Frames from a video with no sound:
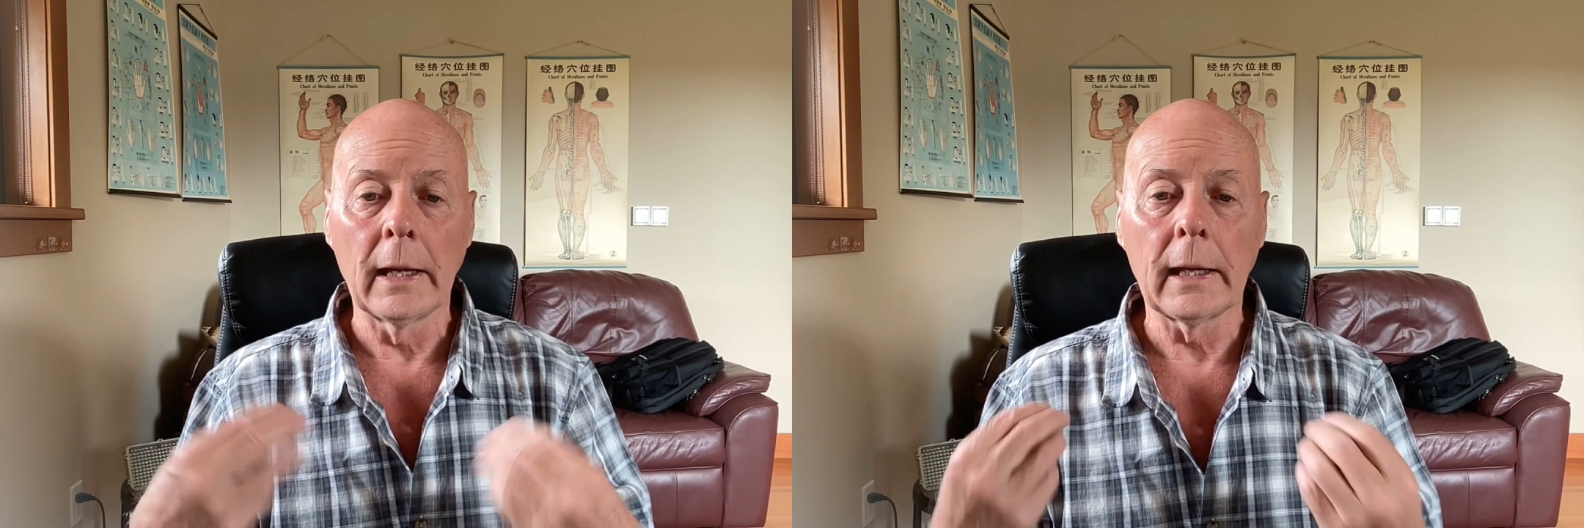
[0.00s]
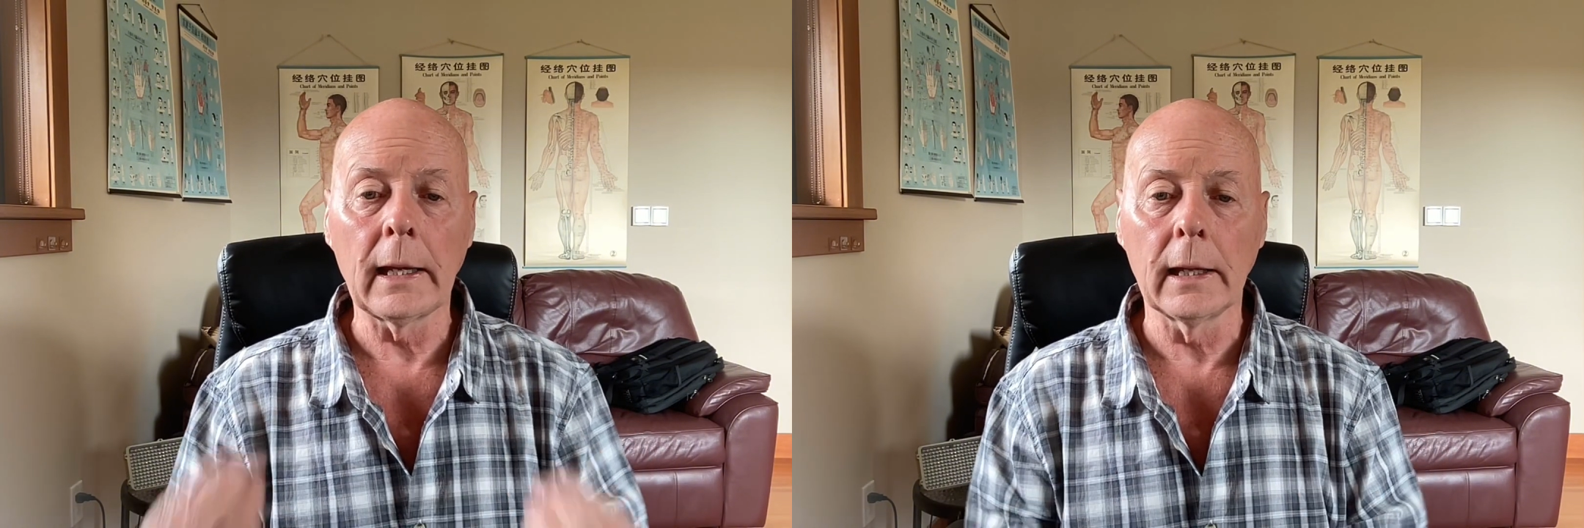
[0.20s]

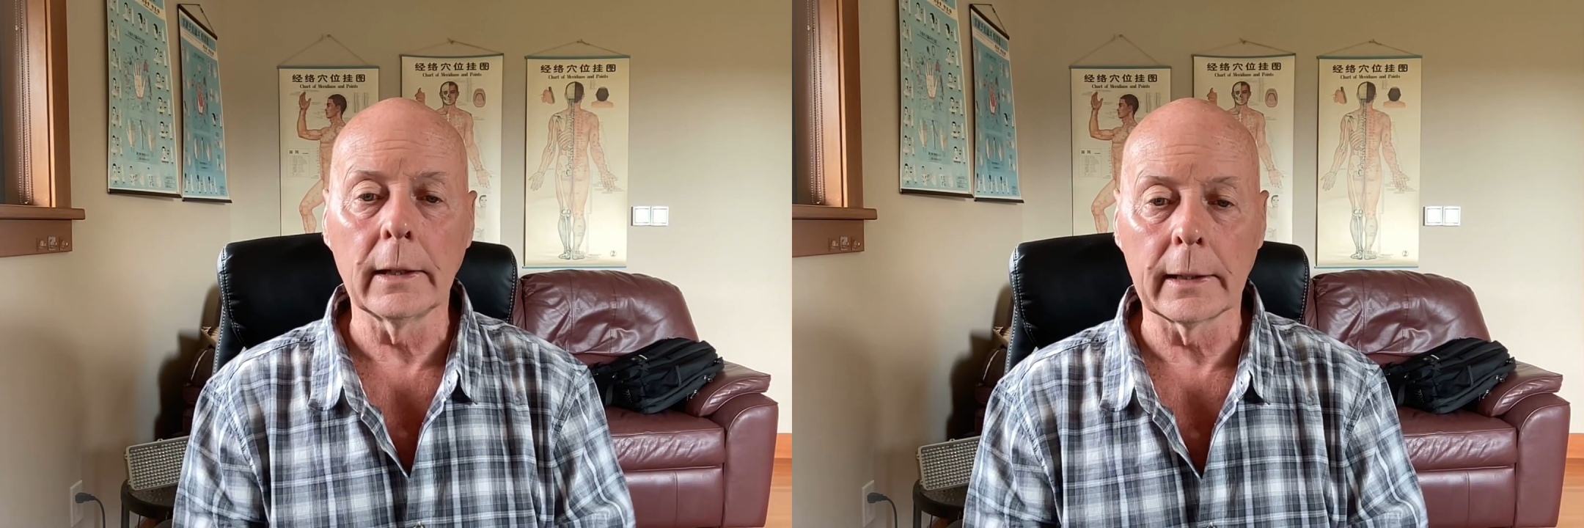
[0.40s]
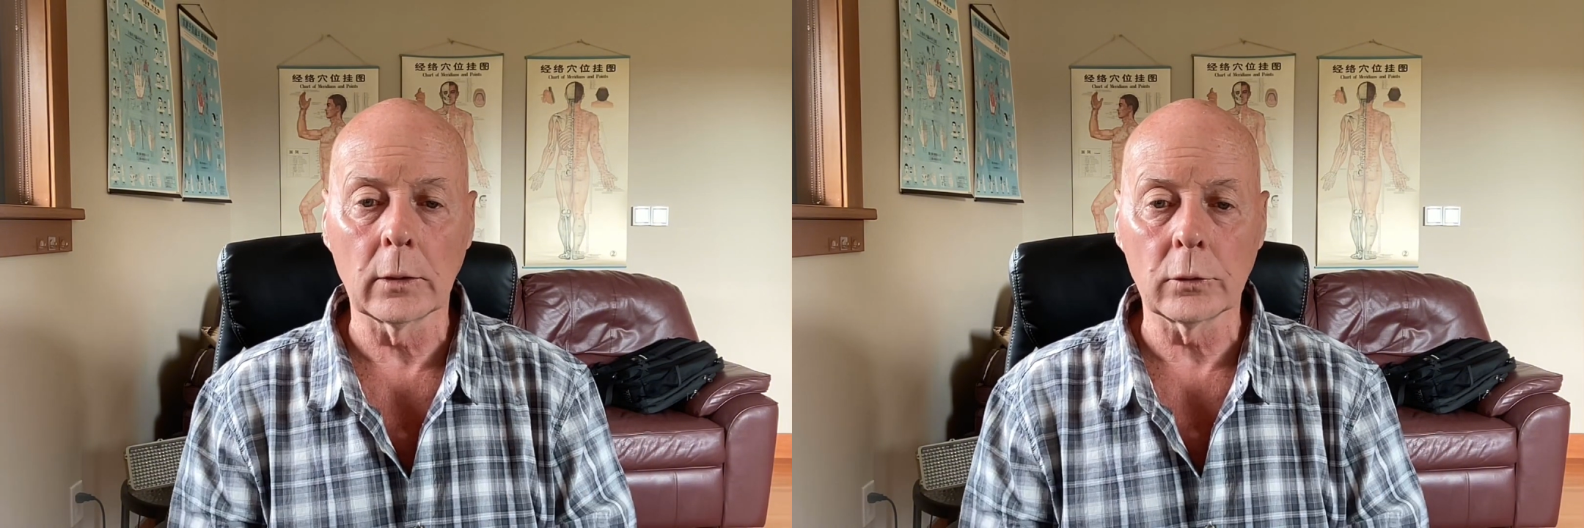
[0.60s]

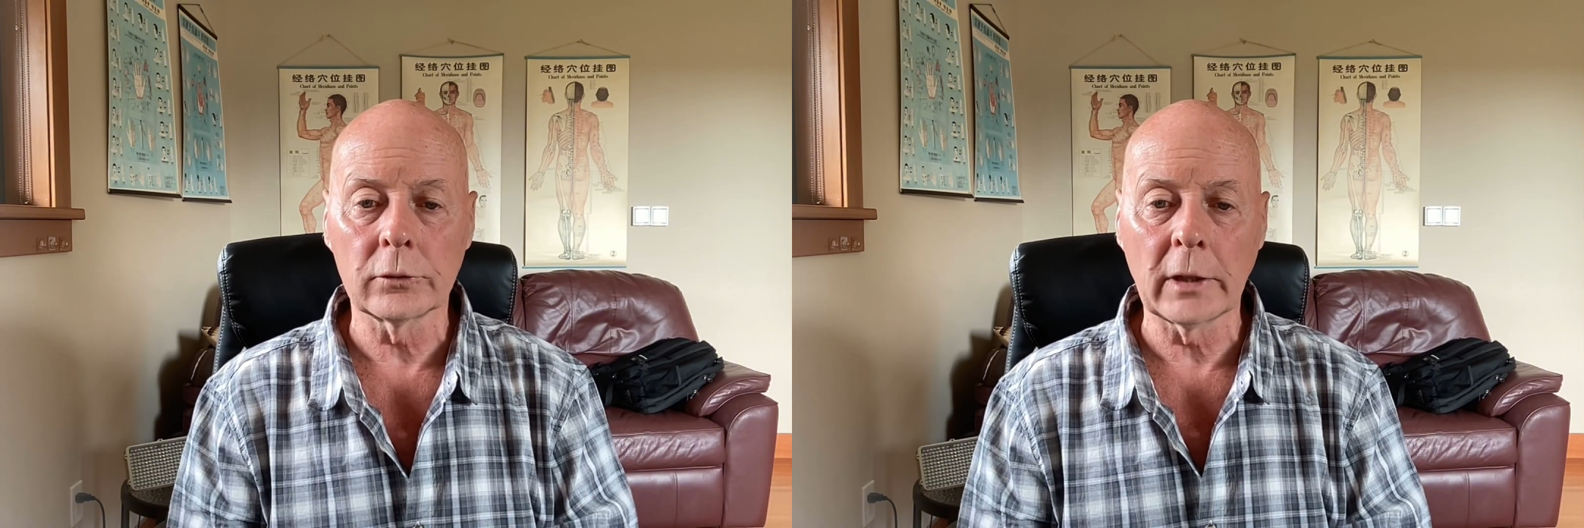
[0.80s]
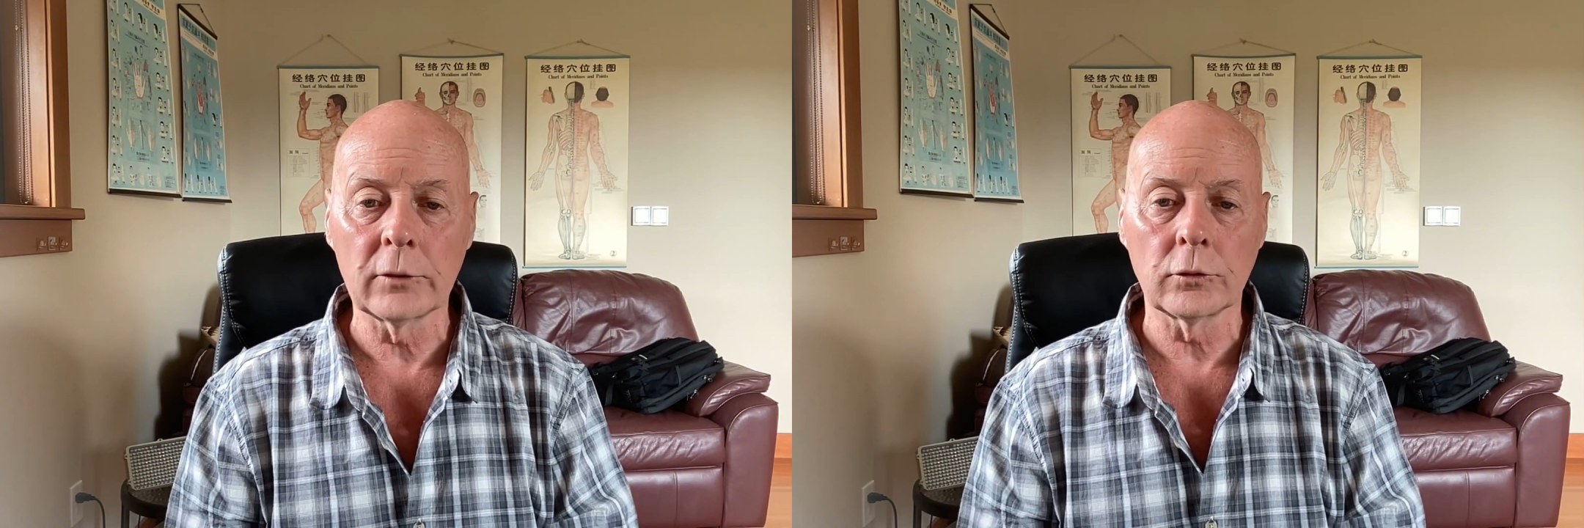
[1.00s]
healing
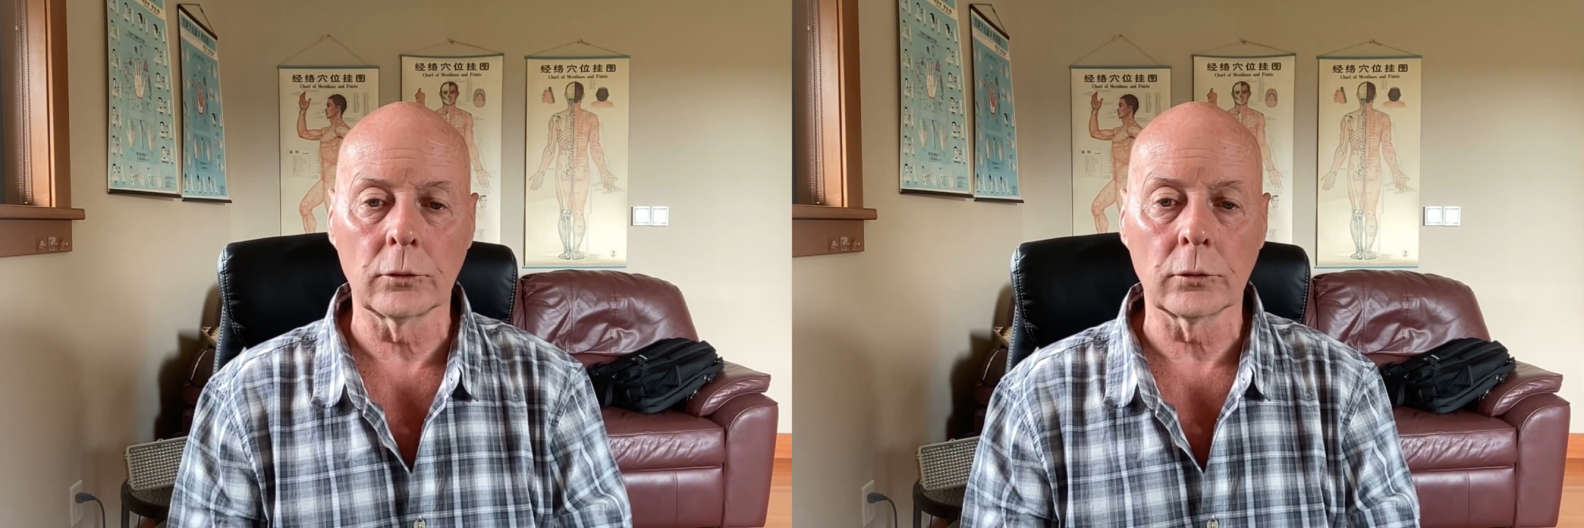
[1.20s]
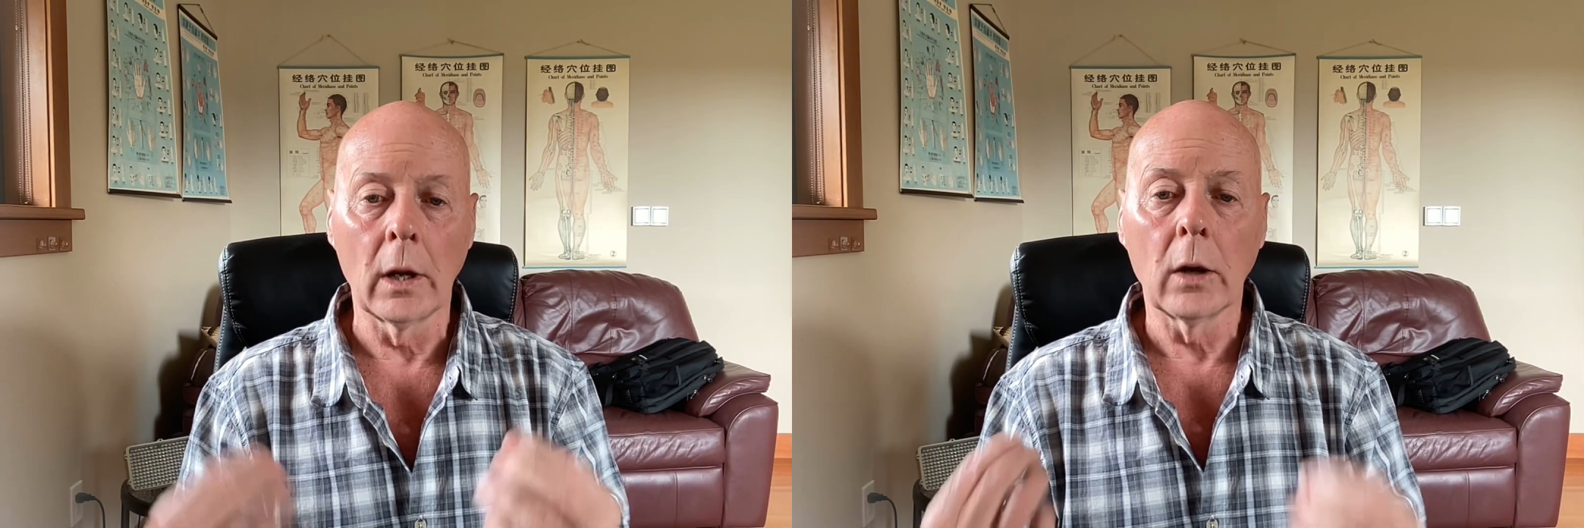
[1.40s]
those
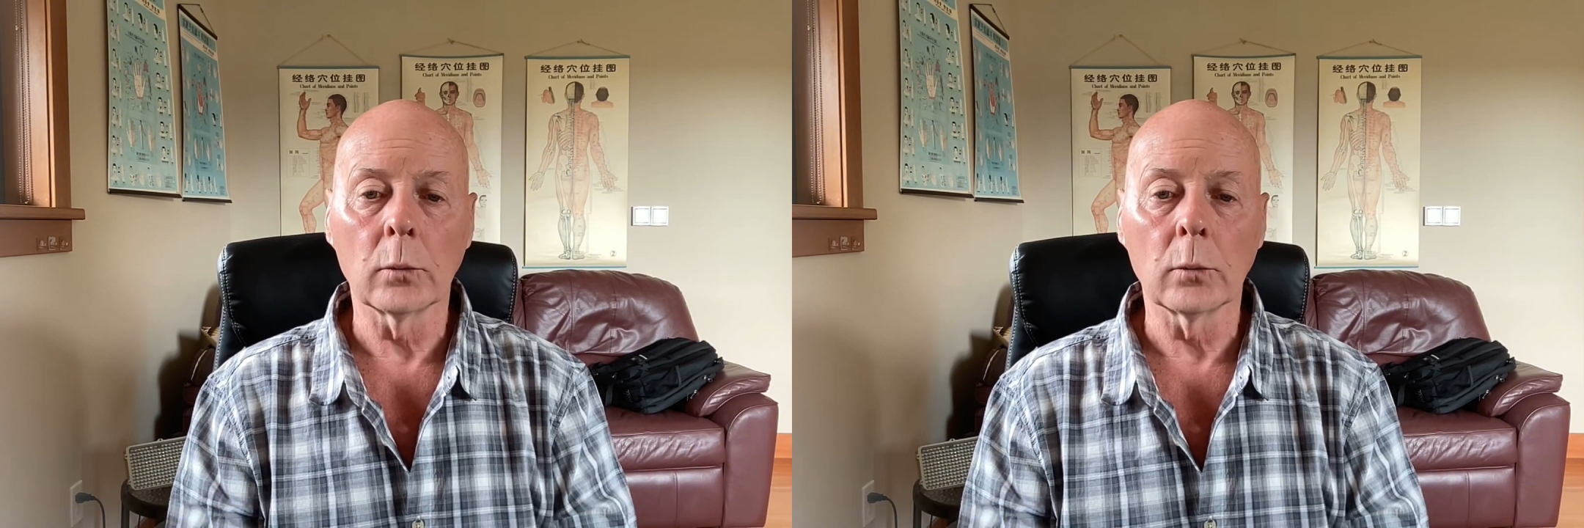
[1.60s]
tissues